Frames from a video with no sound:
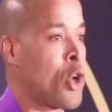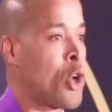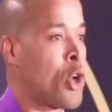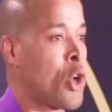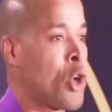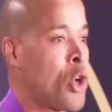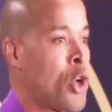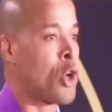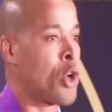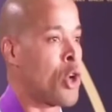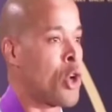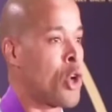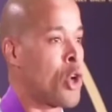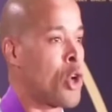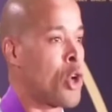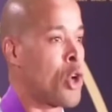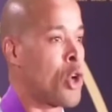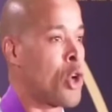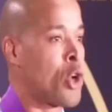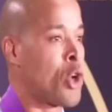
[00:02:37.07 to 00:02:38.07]

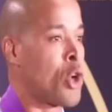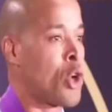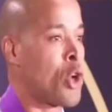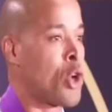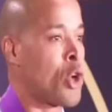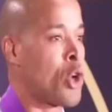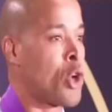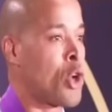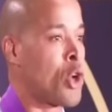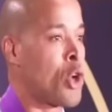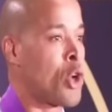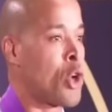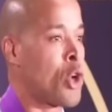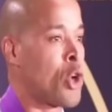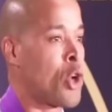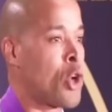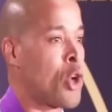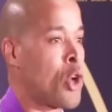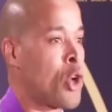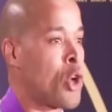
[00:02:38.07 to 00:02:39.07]

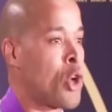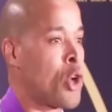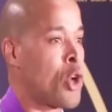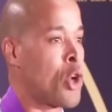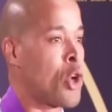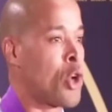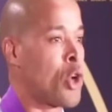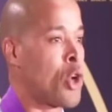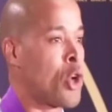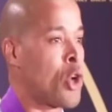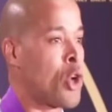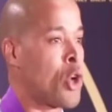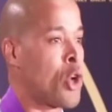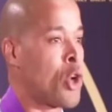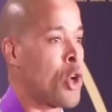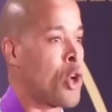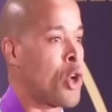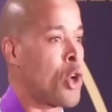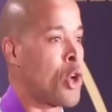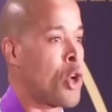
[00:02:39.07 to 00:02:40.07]

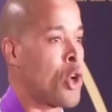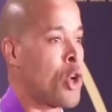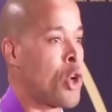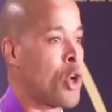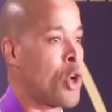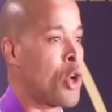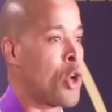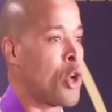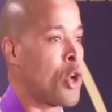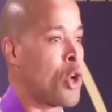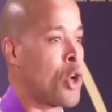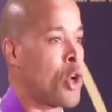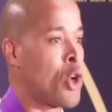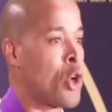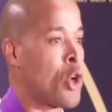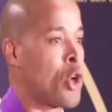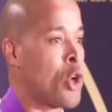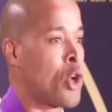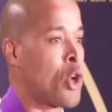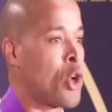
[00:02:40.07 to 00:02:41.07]

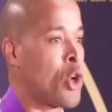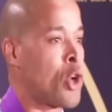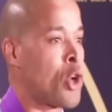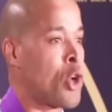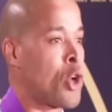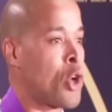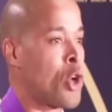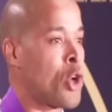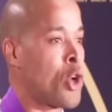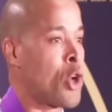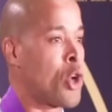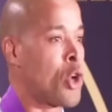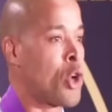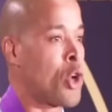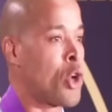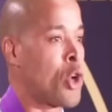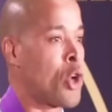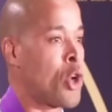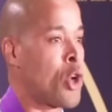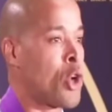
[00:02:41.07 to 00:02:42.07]

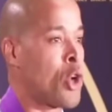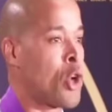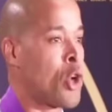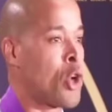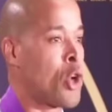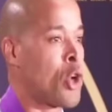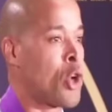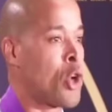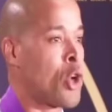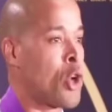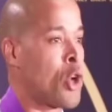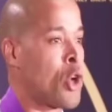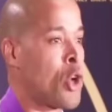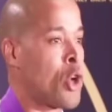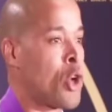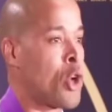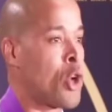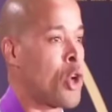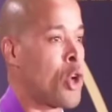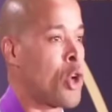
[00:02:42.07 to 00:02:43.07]

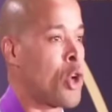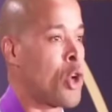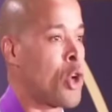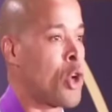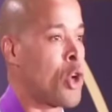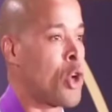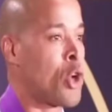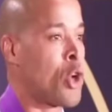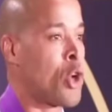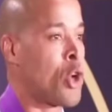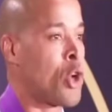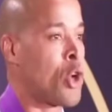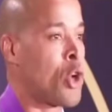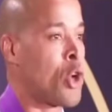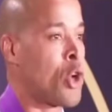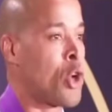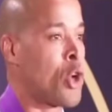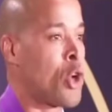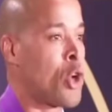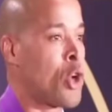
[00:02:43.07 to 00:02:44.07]

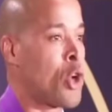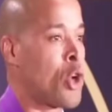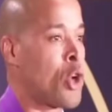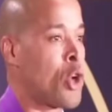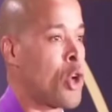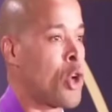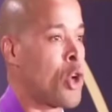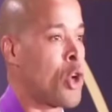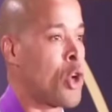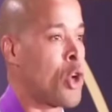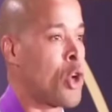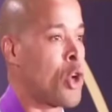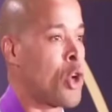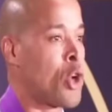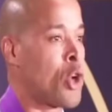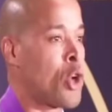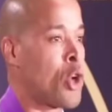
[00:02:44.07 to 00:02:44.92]
No words are spoken by the person on screen.